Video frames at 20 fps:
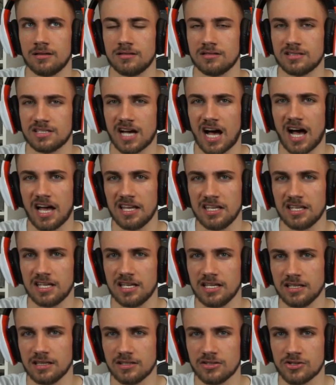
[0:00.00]
Thai,
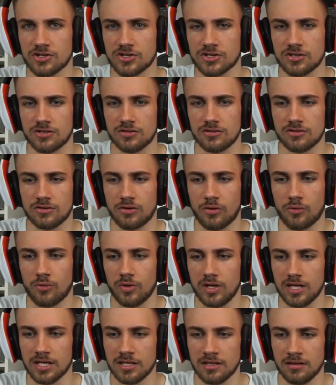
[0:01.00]
English,
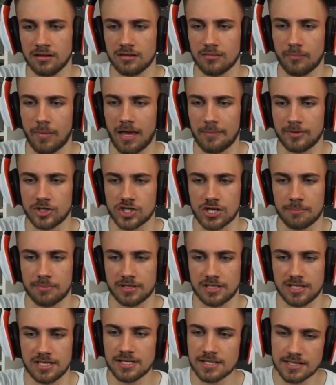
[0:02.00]
Korean, maybe
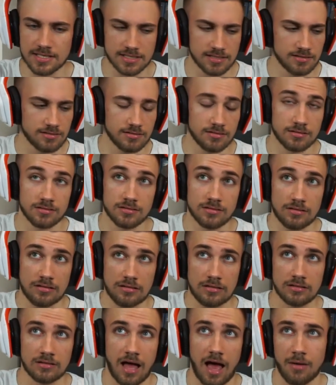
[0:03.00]
Japanese.
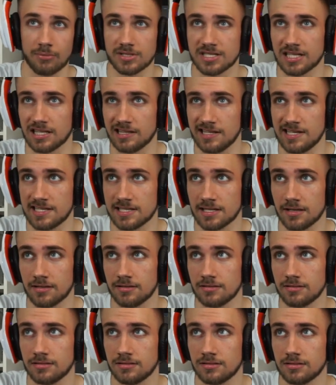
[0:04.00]
I would say Lisa.
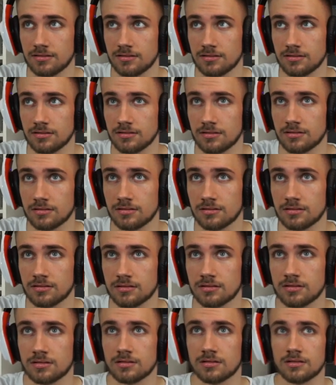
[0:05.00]
2, 1.
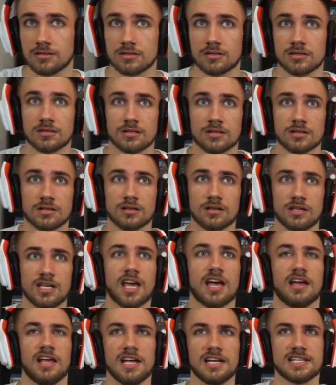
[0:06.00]

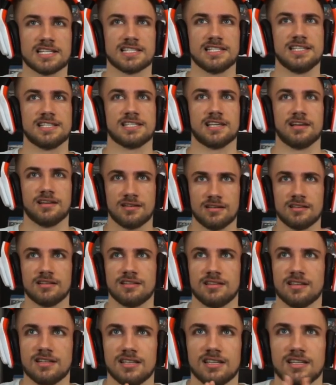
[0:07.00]
Yeah, it is Lisa.
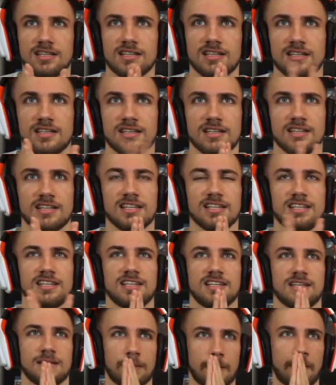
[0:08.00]
Lisa, because she's
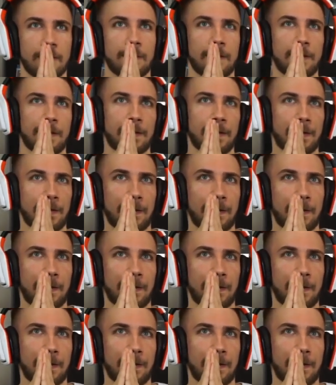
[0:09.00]
Thai.